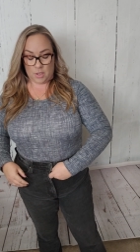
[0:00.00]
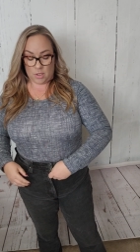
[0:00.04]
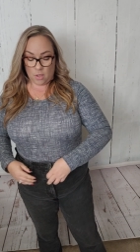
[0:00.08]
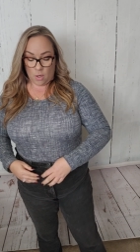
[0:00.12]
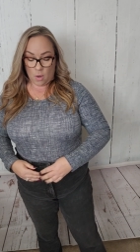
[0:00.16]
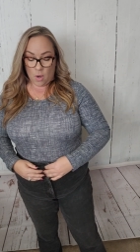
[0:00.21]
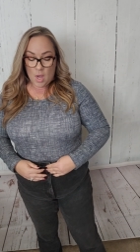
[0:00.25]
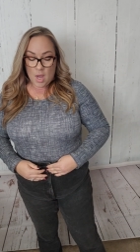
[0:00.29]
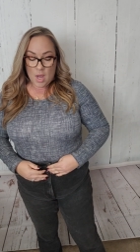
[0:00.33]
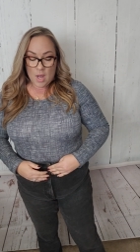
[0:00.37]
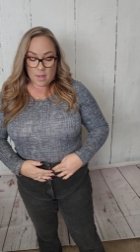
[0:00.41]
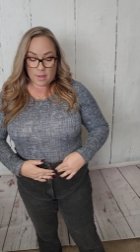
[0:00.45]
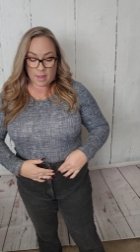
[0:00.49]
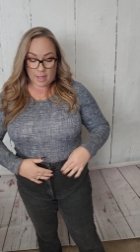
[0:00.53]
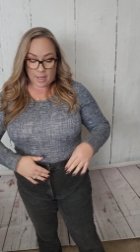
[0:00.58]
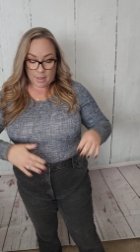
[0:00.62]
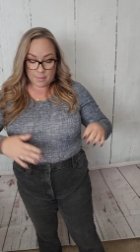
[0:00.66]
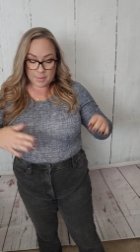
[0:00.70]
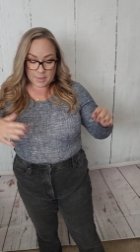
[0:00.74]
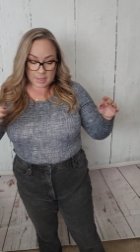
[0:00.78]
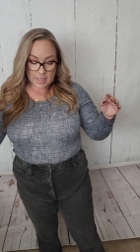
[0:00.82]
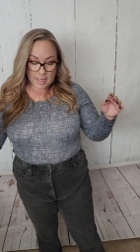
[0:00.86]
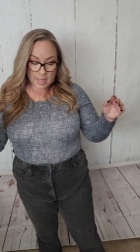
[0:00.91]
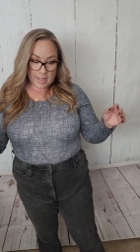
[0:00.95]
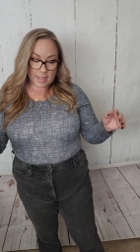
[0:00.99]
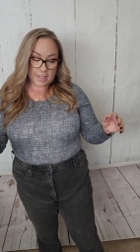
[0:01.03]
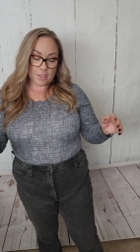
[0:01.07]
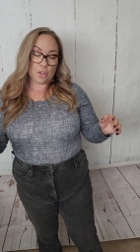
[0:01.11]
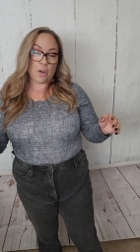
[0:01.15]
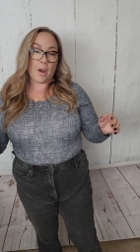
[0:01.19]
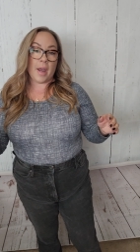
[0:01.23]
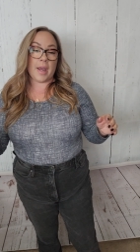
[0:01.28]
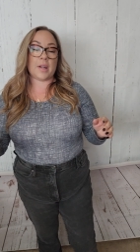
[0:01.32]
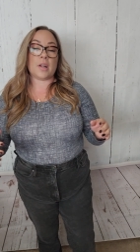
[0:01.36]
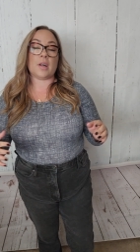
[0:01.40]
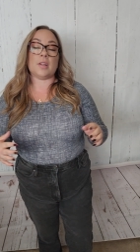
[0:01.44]
So like I was saying, I
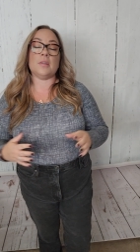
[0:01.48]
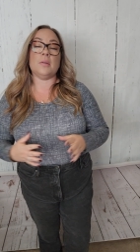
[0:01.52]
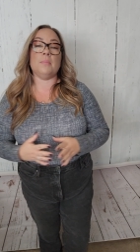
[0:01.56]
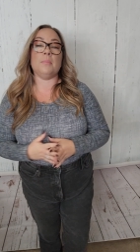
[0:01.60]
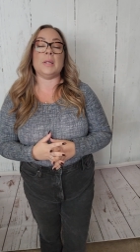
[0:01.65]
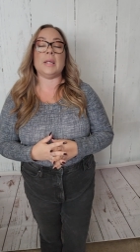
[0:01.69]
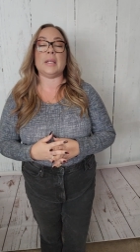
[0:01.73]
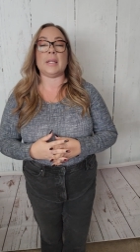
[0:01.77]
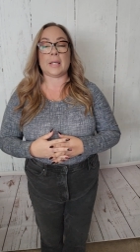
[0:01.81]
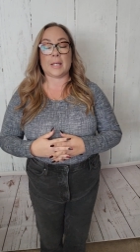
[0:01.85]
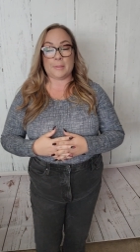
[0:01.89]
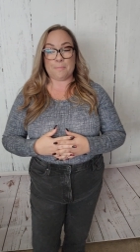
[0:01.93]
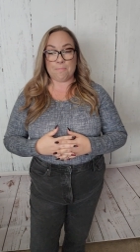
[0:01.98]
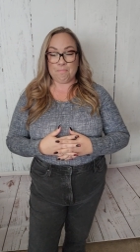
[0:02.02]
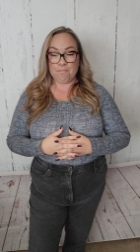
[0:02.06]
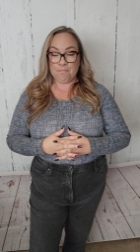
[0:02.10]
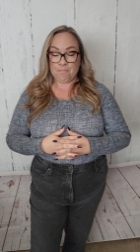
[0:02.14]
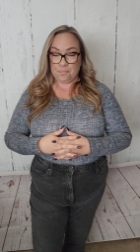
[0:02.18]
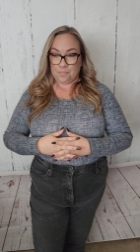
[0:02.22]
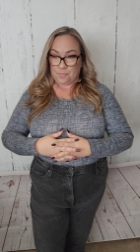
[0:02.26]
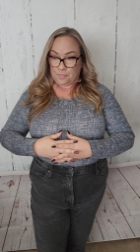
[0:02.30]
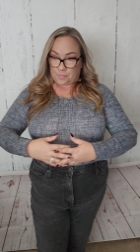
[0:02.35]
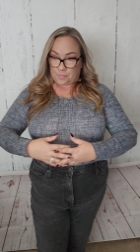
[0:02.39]
tried on the medium